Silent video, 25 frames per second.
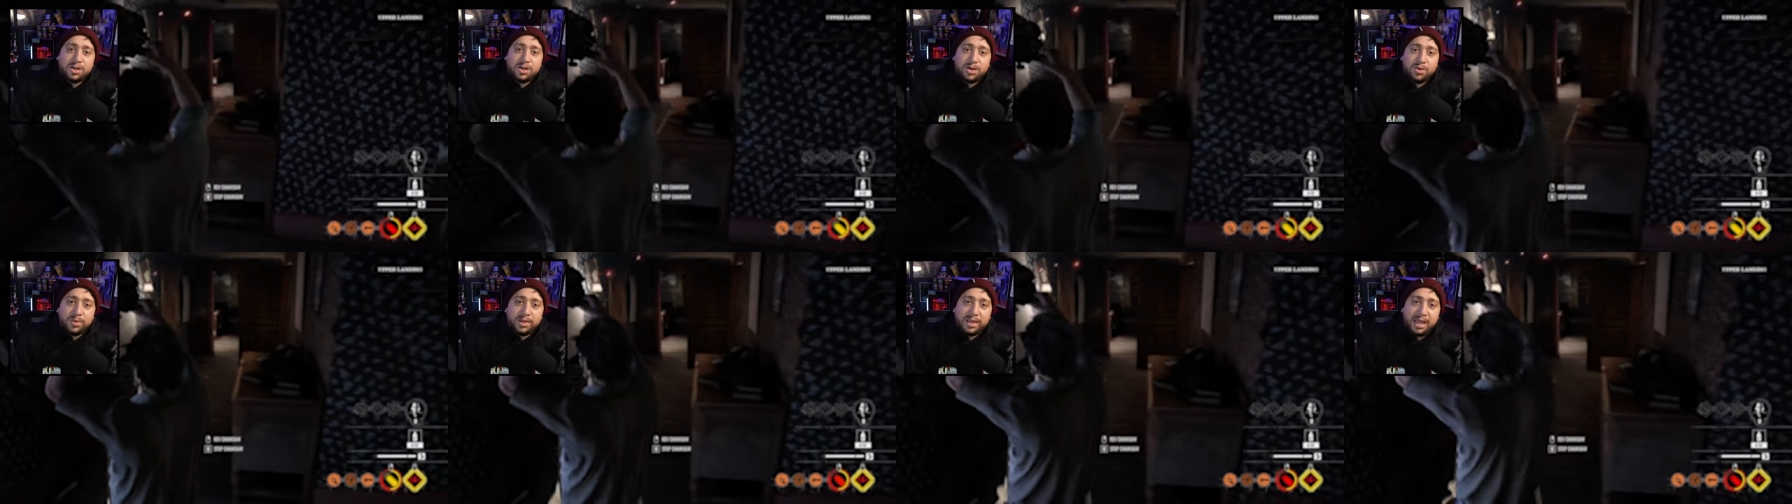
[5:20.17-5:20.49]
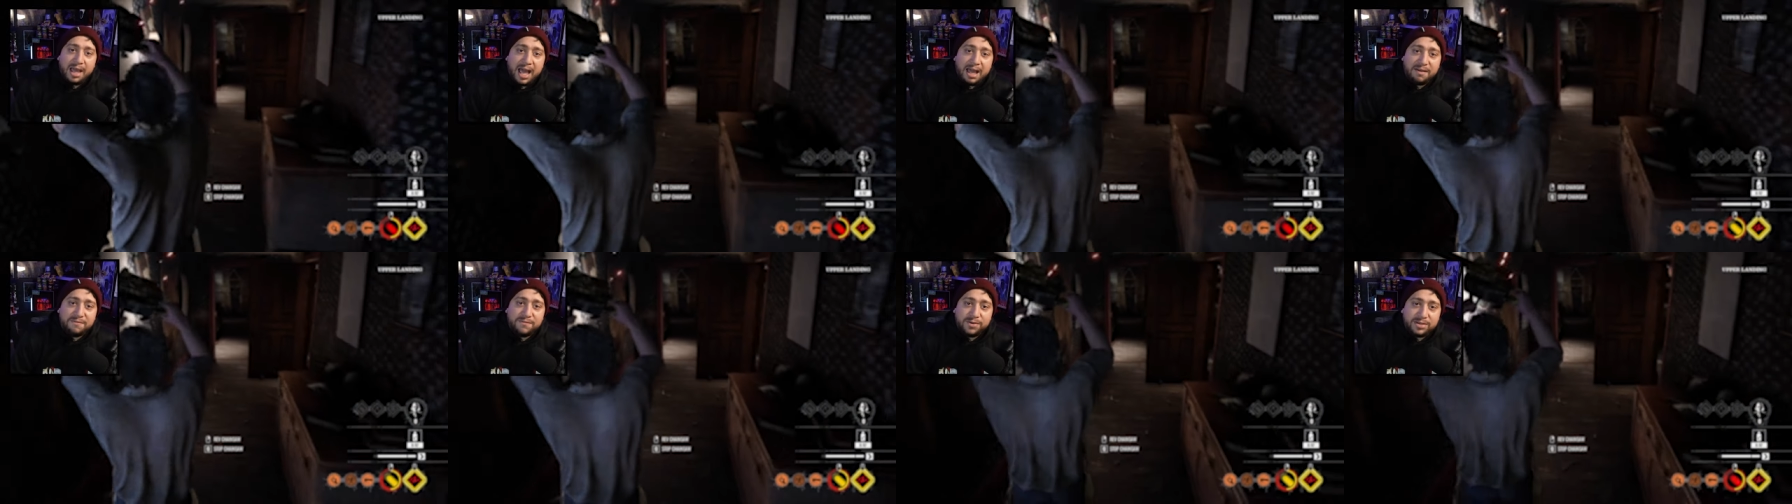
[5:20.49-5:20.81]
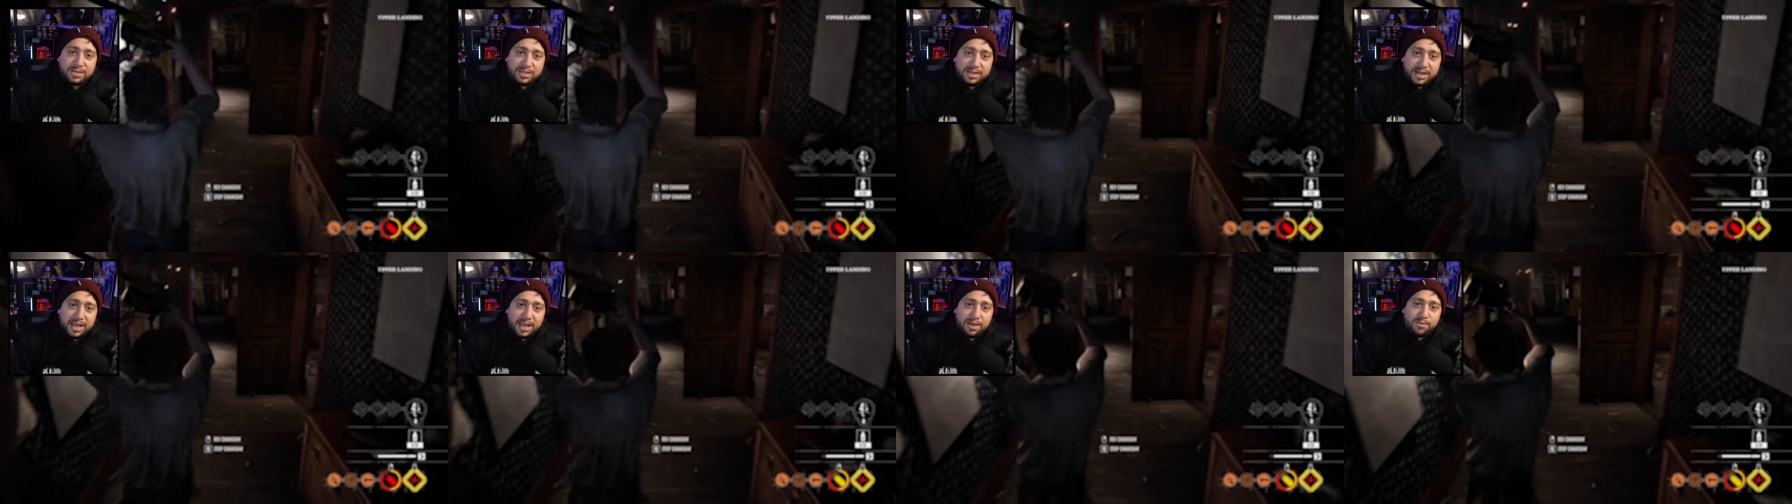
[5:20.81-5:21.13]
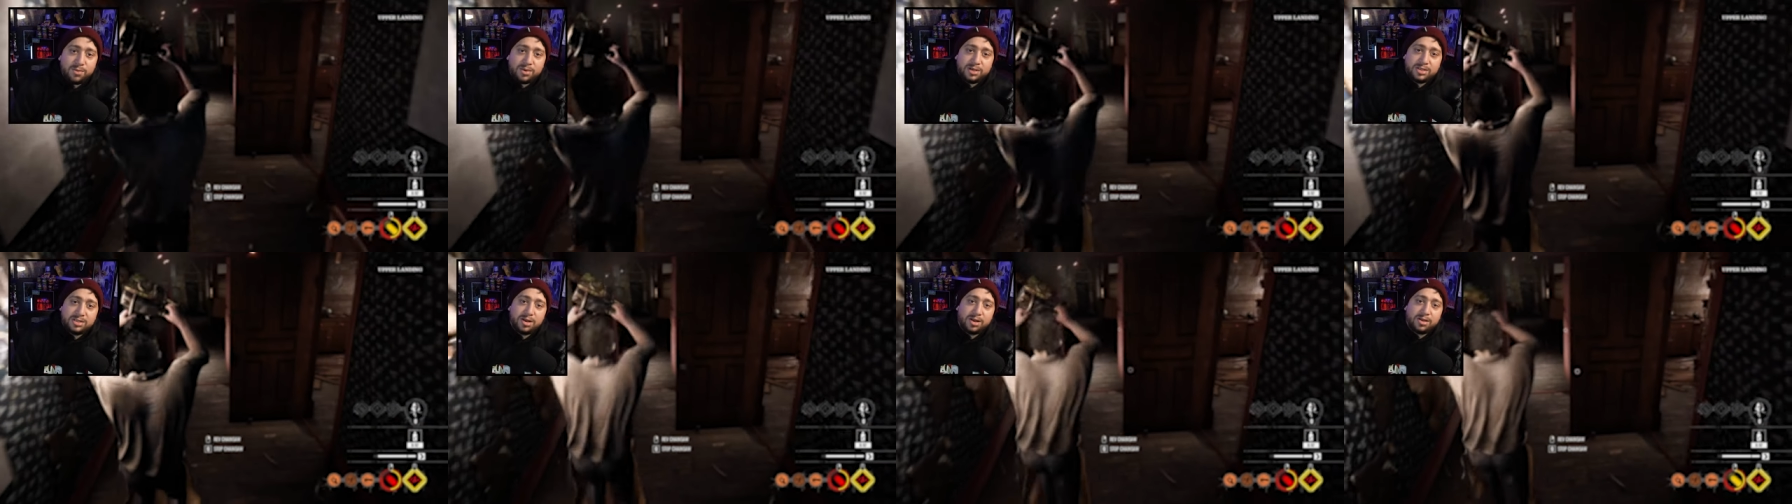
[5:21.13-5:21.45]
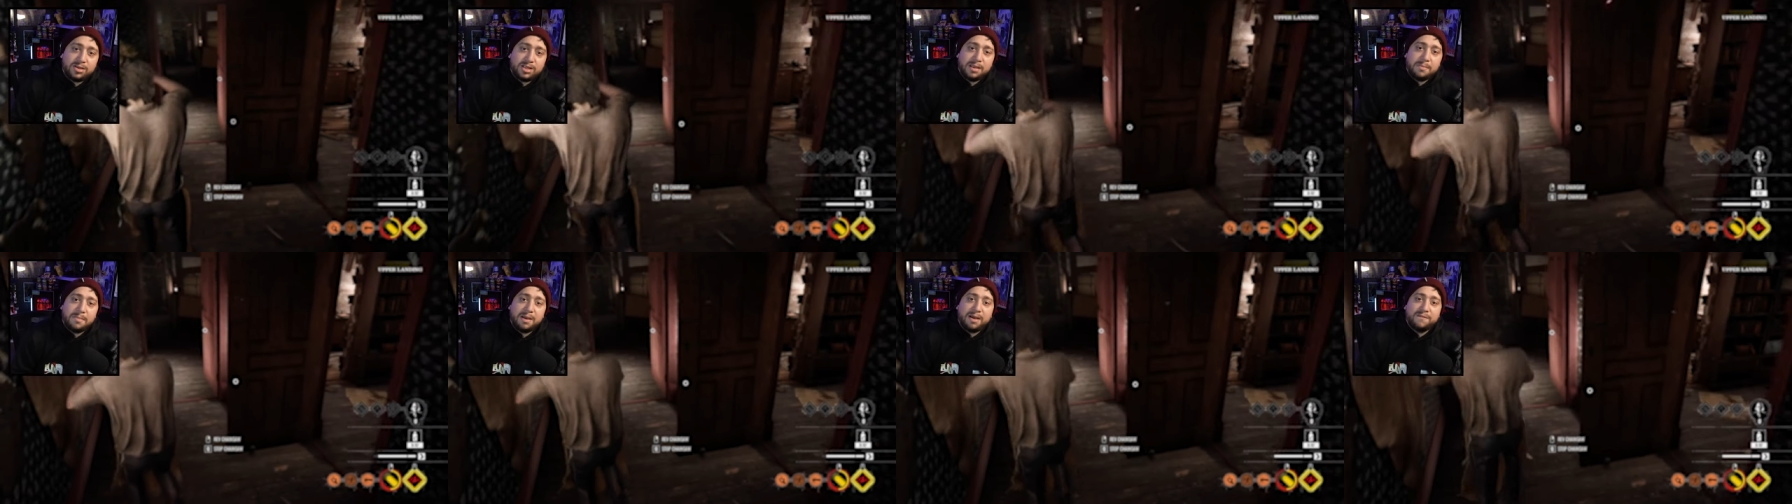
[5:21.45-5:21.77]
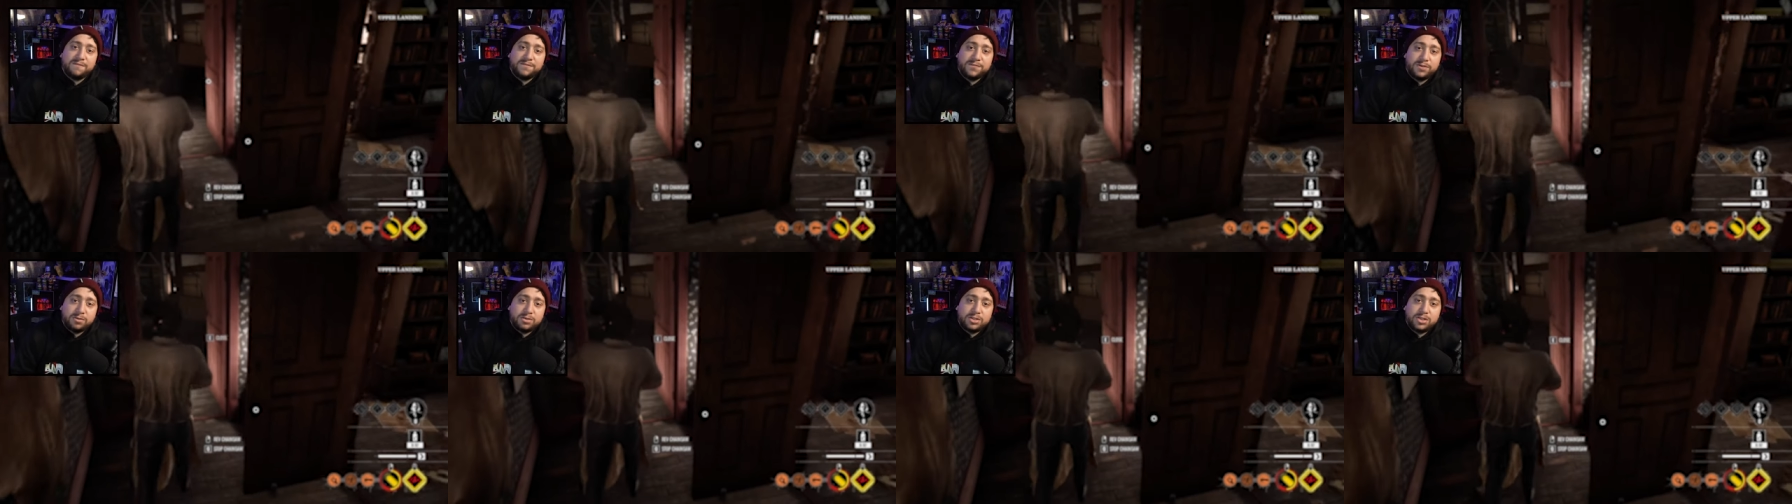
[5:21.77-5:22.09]
all we have for today when talking
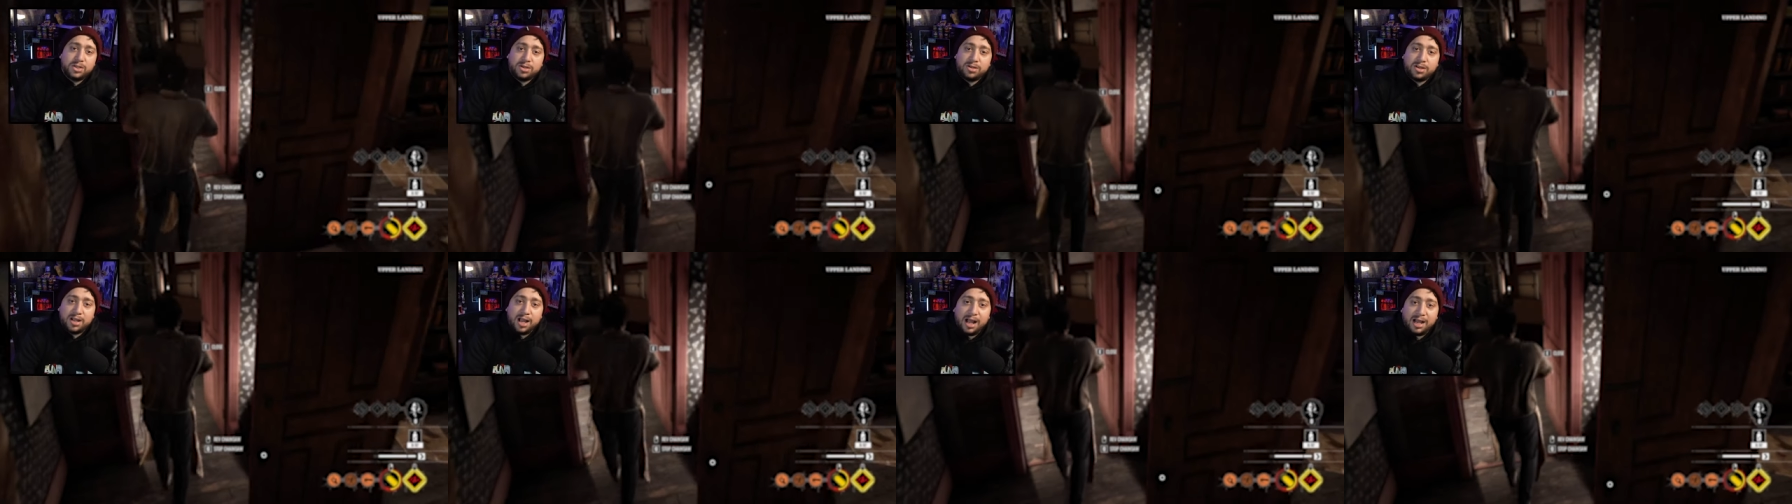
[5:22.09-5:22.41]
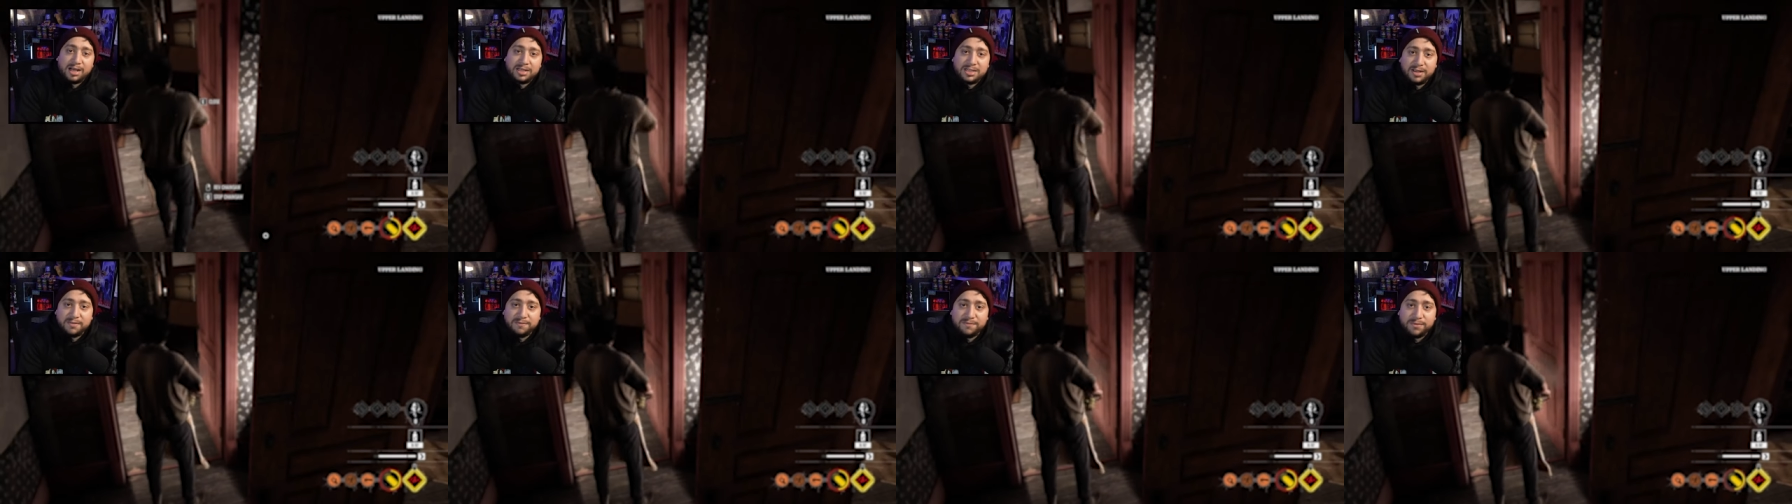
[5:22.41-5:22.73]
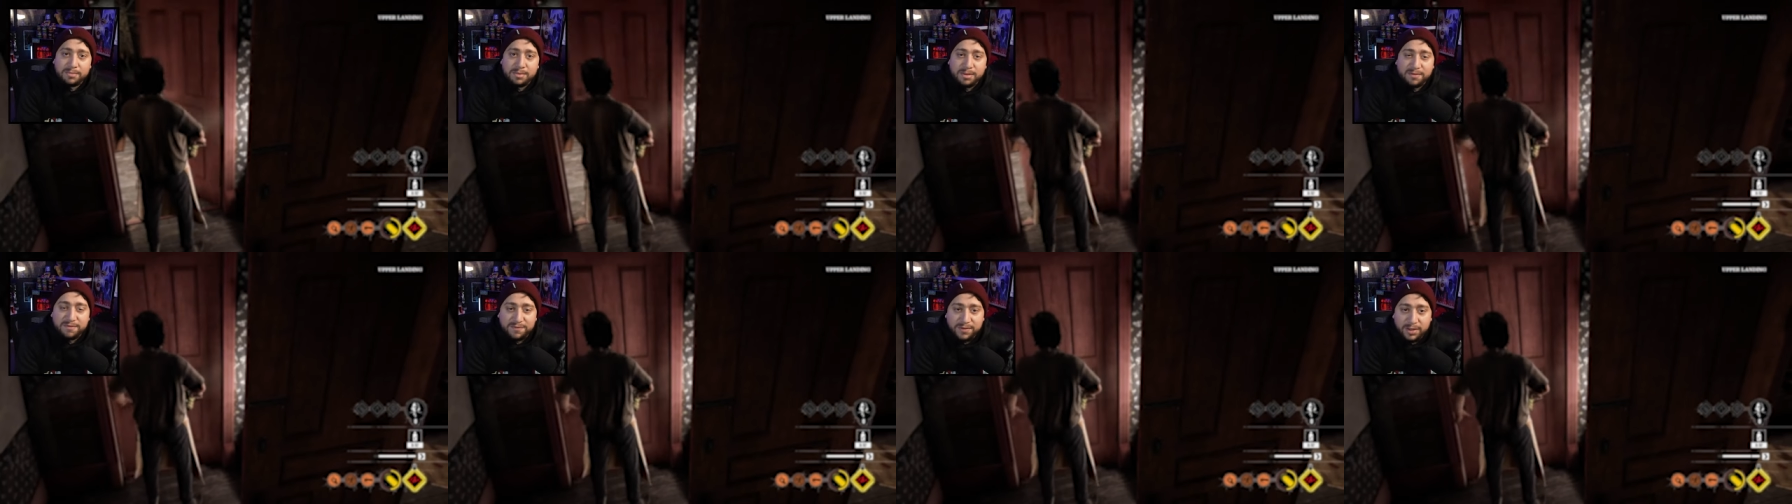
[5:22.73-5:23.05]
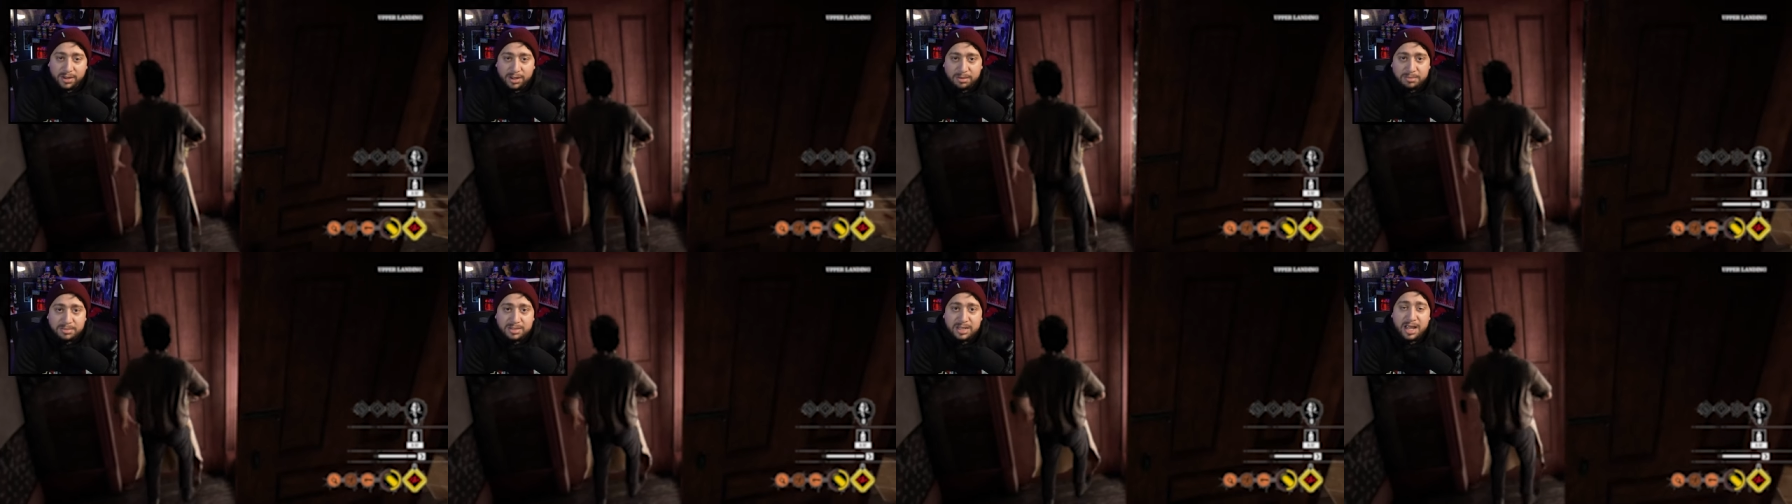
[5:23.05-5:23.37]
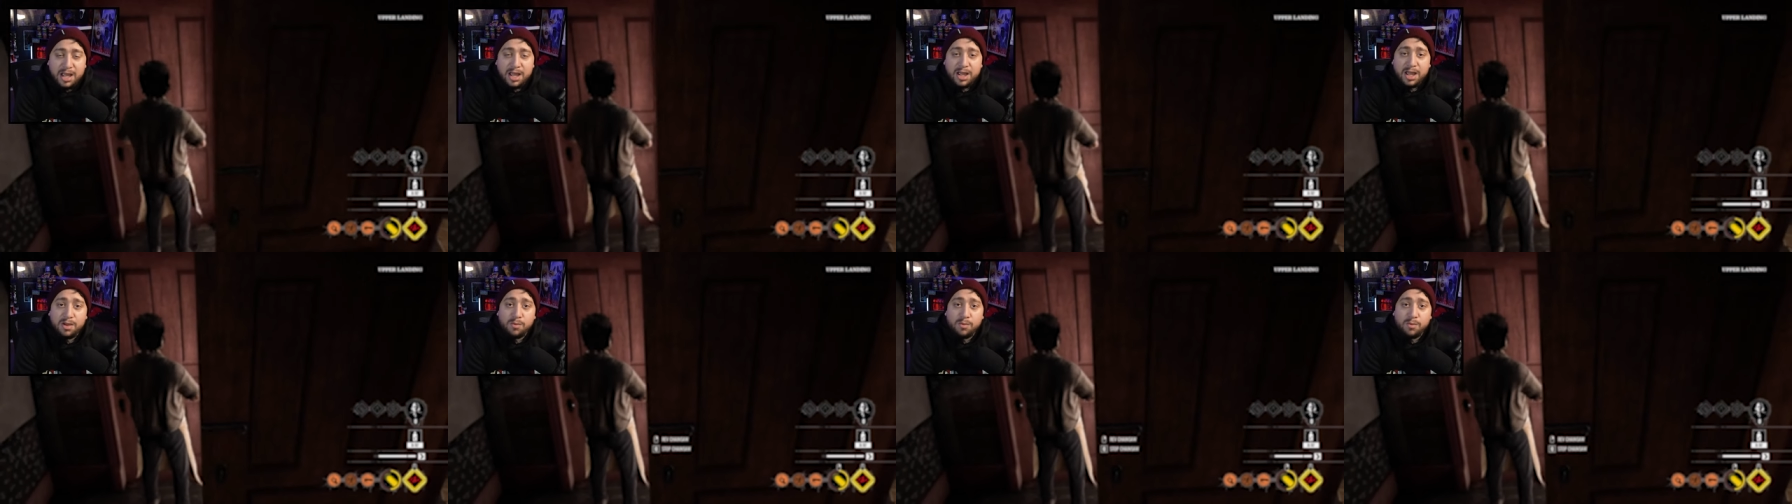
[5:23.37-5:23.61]
about future content from the films